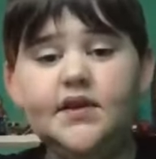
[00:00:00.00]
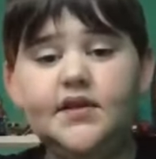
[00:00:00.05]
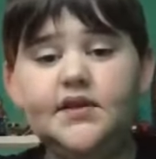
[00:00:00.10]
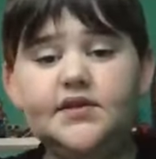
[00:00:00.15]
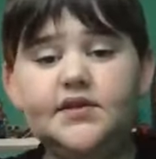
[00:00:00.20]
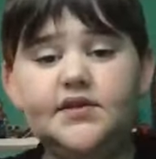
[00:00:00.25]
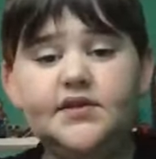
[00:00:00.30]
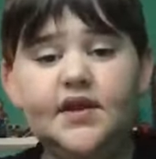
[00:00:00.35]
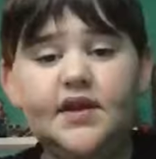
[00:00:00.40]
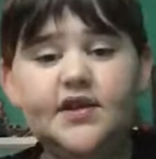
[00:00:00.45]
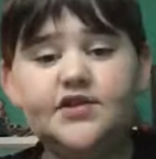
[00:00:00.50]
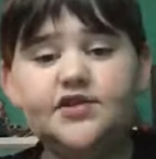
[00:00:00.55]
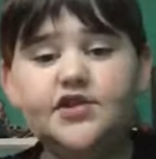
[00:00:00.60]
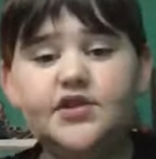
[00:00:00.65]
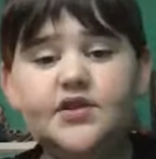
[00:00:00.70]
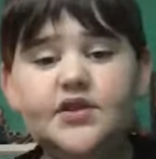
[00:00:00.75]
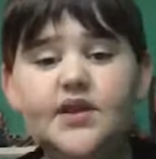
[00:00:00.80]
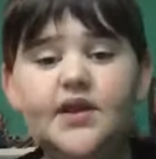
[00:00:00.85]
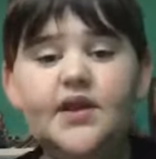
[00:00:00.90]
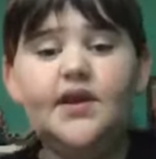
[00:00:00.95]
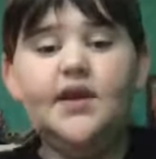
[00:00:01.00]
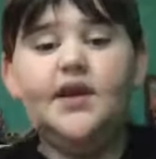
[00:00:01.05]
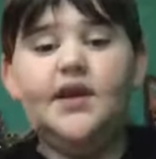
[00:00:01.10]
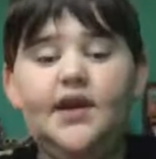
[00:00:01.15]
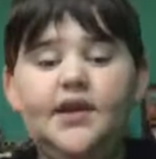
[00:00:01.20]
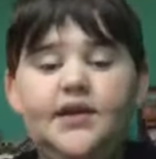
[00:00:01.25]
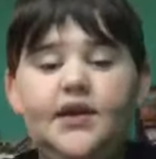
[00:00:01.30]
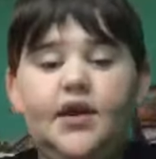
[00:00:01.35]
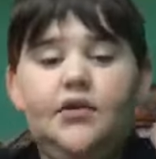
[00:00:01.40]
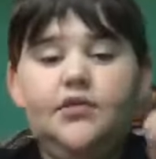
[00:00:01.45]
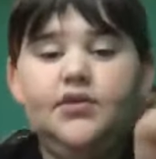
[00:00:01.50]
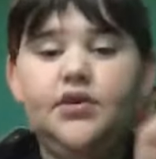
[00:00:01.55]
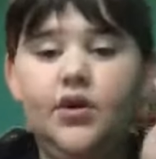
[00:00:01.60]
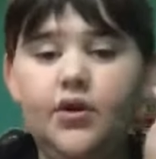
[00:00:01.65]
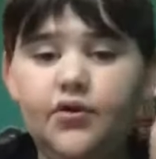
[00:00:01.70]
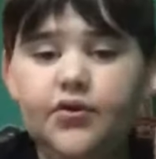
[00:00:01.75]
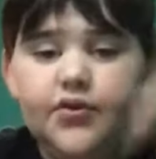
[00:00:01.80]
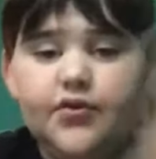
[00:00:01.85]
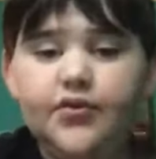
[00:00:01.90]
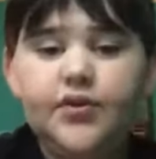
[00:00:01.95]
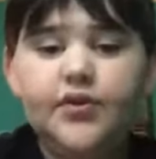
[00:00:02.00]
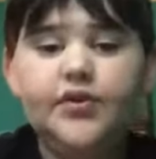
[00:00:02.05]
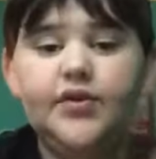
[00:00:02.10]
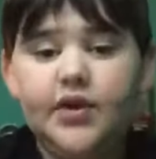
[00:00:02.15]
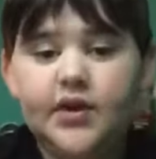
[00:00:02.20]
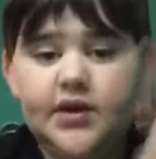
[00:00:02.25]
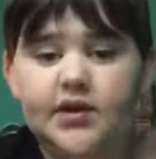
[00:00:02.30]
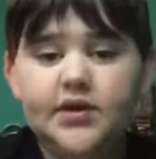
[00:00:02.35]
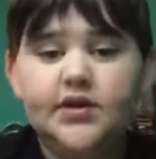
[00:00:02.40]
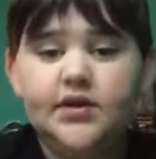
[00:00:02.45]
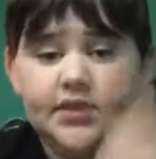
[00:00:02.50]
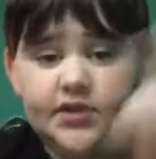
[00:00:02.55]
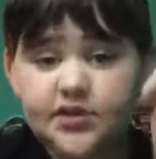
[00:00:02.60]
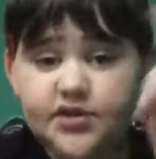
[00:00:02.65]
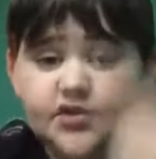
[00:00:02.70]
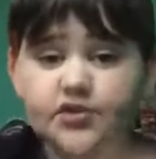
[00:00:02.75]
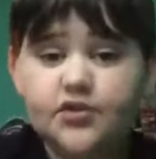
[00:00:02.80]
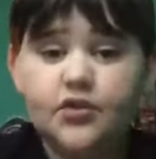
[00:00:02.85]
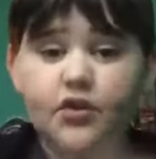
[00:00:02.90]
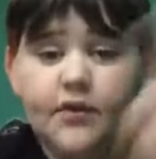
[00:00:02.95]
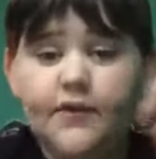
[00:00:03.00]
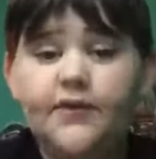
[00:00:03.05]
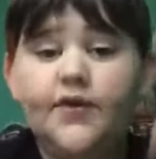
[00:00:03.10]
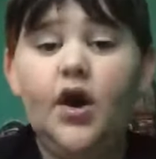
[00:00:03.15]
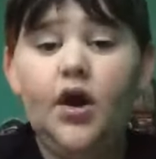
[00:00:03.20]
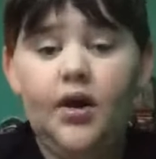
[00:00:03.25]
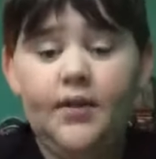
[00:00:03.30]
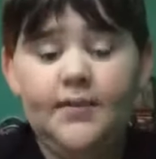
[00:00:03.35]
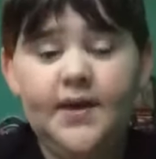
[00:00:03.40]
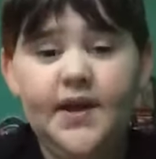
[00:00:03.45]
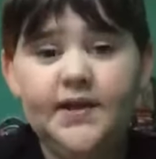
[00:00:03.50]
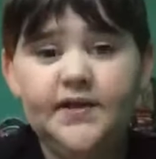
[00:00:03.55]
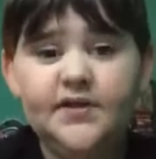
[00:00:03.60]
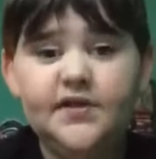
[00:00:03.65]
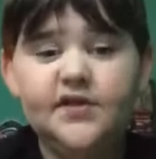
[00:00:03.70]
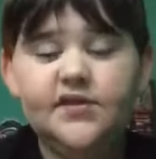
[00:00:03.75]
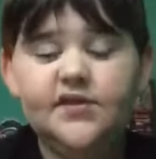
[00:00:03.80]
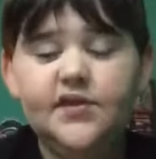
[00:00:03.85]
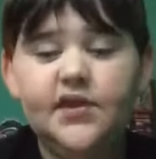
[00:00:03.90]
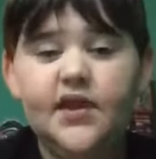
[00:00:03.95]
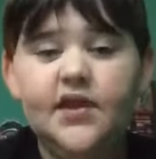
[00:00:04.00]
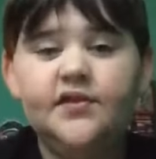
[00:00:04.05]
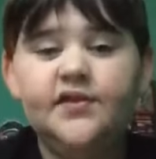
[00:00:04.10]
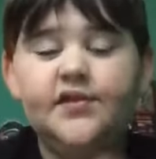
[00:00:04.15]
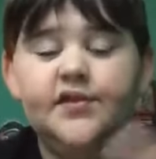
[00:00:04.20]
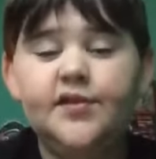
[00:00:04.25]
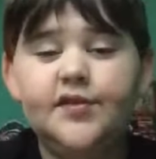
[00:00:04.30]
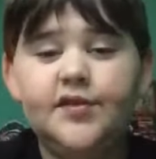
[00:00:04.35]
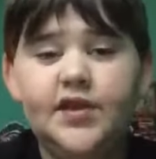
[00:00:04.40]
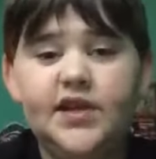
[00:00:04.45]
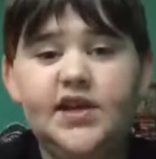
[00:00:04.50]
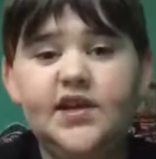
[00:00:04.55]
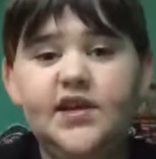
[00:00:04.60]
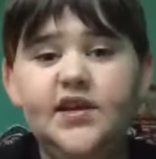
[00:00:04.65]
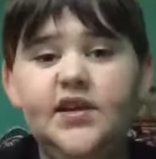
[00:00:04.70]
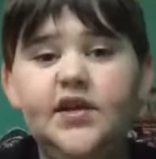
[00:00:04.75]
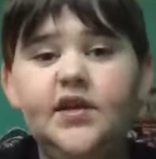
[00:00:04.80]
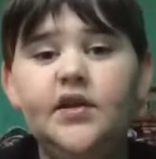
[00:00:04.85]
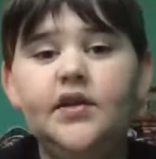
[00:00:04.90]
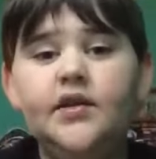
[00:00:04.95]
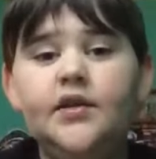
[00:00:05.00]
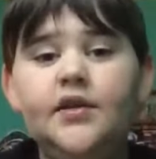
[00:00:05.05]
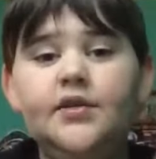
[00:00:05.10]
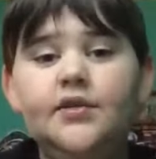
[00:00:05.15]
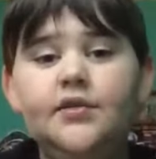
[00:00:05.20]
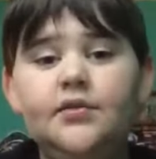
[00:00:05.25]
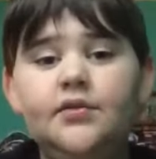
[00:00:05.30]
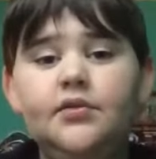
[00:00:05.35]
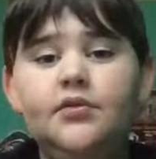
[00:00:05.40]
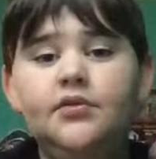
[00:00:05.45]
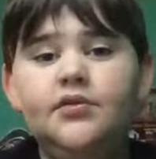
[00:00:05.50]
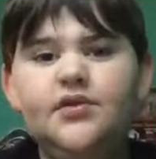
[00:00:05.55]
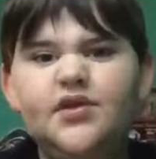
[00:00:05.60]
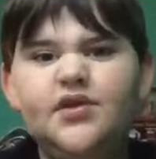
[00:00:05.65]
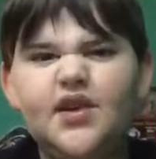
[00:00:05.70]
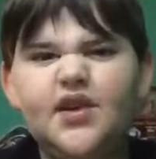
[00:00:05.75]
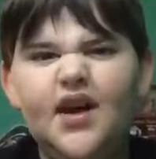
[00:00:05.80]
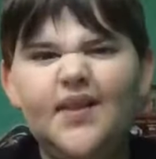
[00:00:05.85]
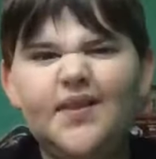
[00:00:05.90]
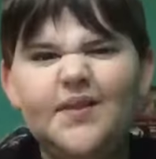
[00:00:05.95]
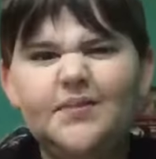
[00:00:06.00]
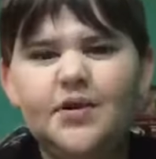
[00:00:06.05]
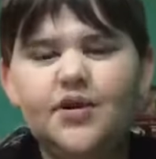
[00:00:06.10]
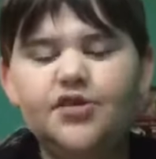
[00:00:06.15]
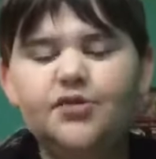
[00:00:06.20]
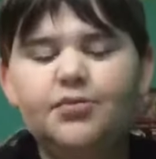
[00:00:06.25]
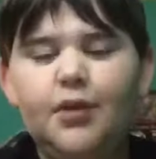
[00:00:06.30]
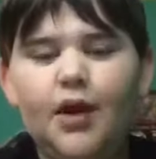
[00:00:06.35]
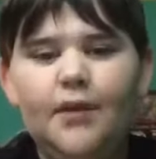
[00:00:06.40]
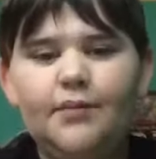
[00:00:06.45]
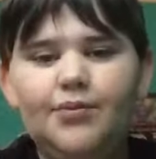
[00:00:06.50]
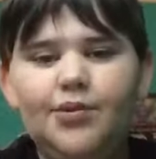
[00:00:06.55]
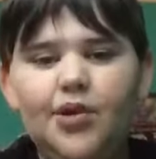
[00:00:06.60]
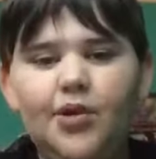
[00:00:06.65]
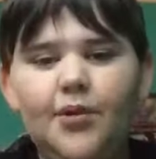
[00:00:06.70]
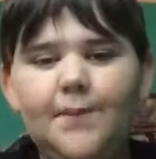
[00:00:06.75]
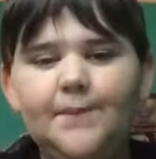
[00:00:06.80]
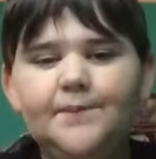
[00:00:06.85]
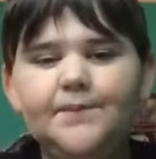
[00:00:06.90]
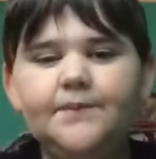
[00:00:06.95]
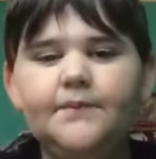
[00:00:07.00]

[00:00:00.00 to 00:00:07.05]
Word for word: in the session, and I'll go through the scroll of comments and see who's got the most popular.